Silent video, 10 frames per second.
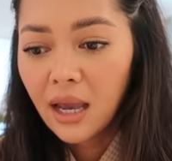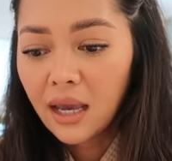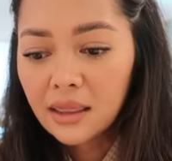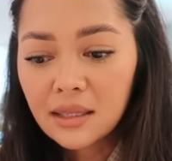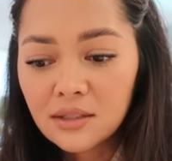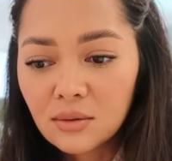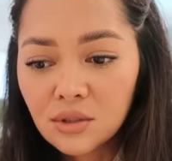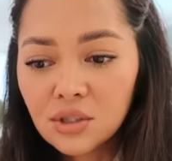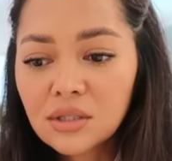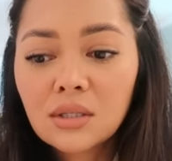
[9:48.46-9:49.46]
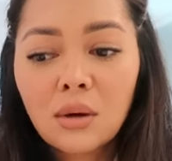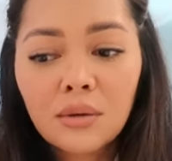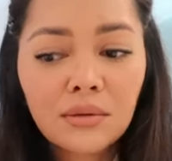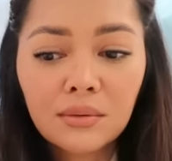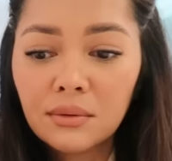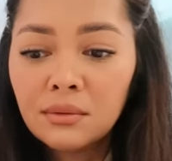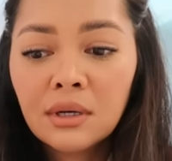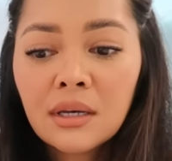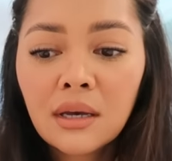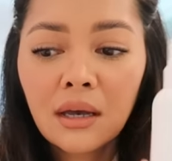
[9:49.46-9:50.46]
and this will just go through
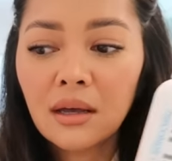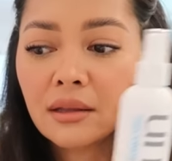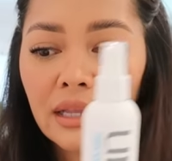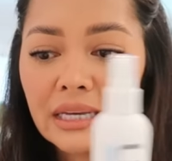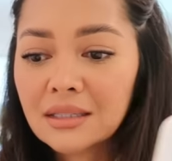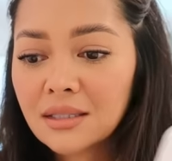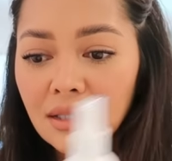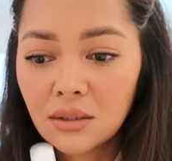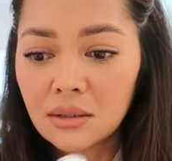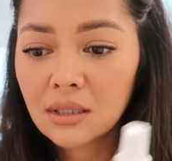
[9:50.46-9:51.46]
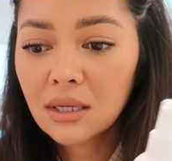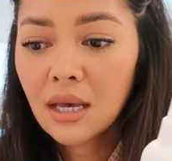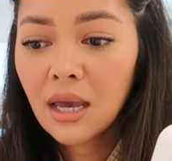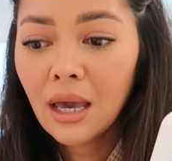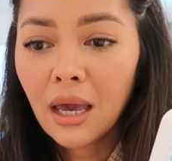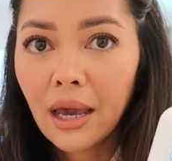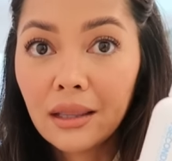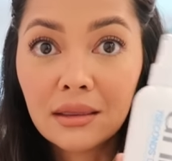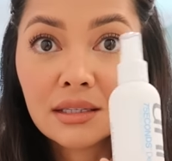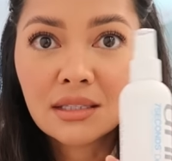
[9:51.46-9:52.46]
like silk.
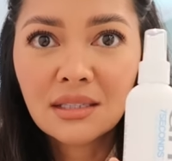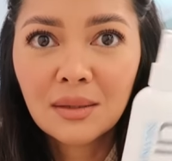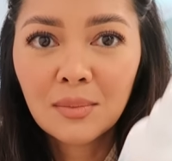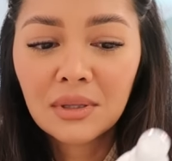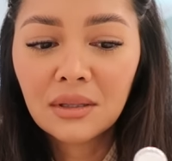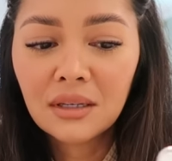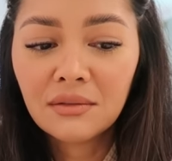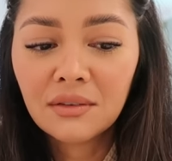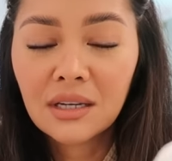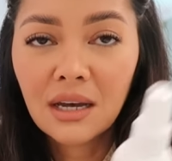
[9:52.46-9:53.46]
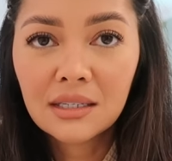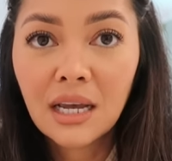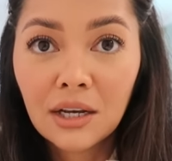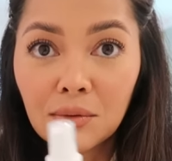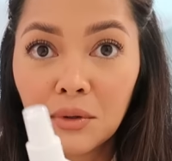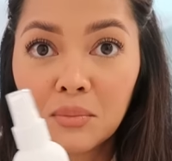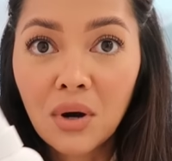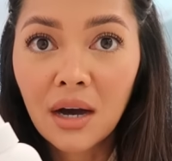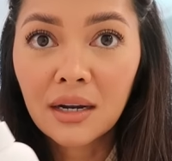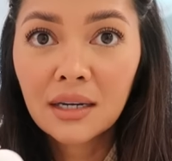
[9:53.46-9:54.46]
And this is, I believe, a 10-year-old
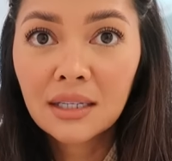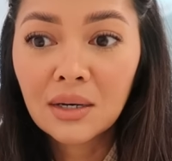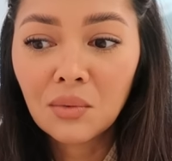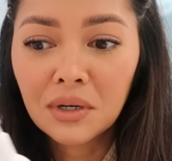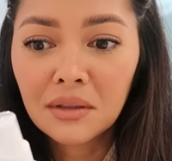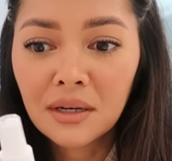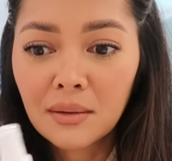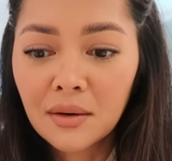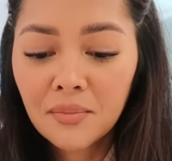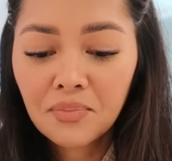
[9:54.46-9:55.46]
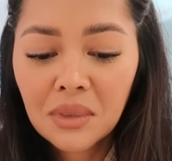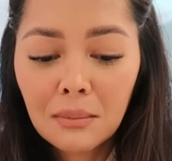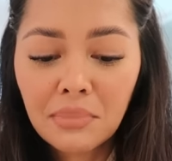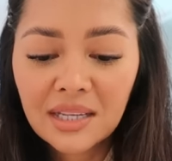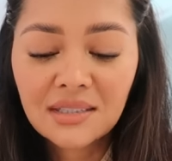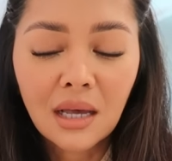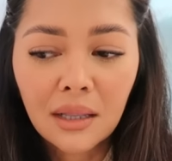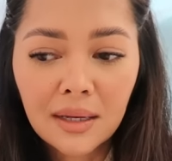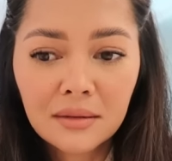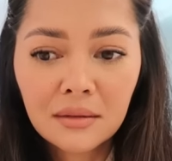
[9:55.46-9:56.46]
product, like one of their
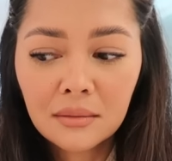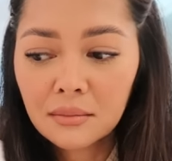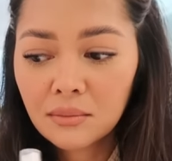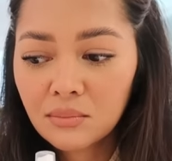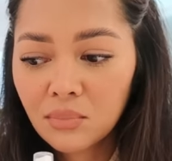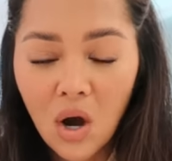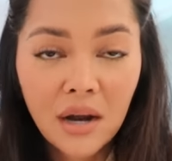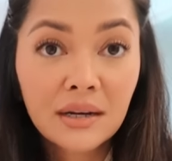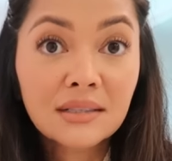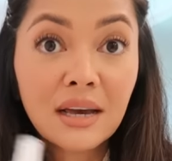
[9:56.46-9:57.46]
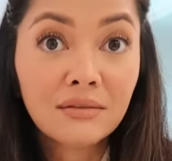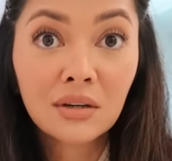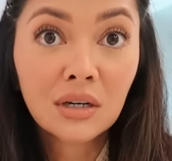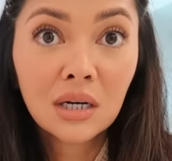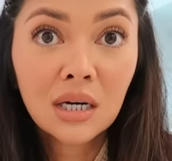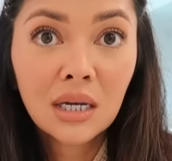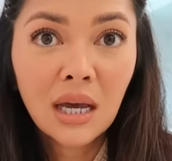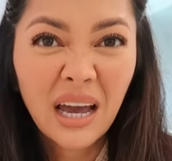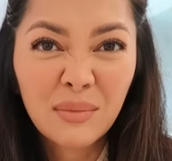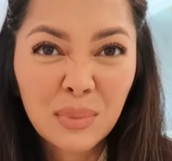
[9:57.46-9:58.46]
best-selling products ever.
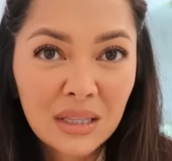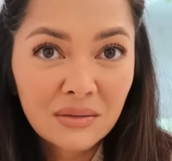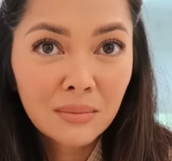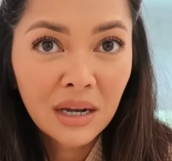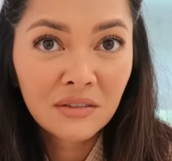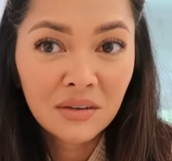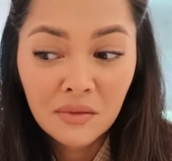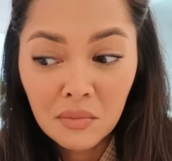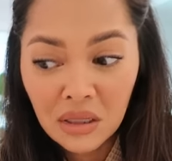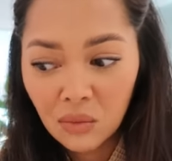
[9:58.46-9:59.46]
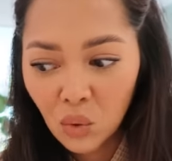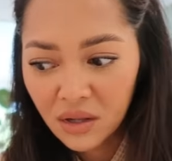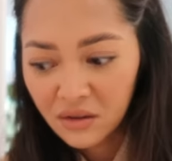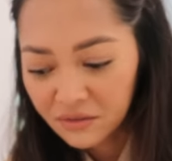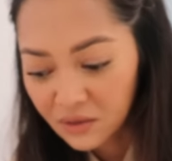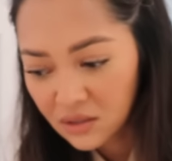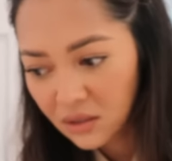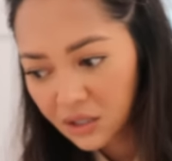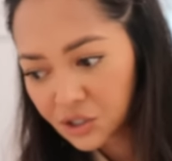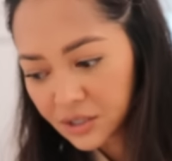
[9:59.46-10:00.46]
I believe it might have even been one of their first
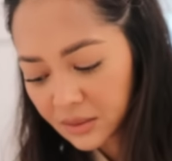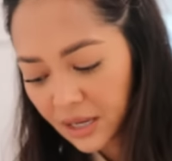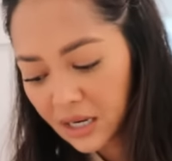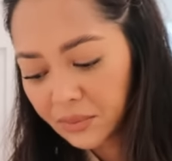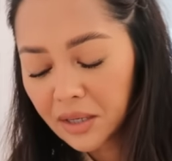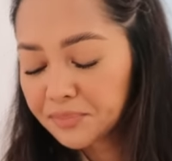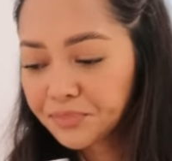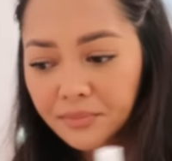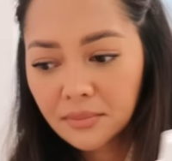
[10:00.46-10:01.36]
launches. Anyway,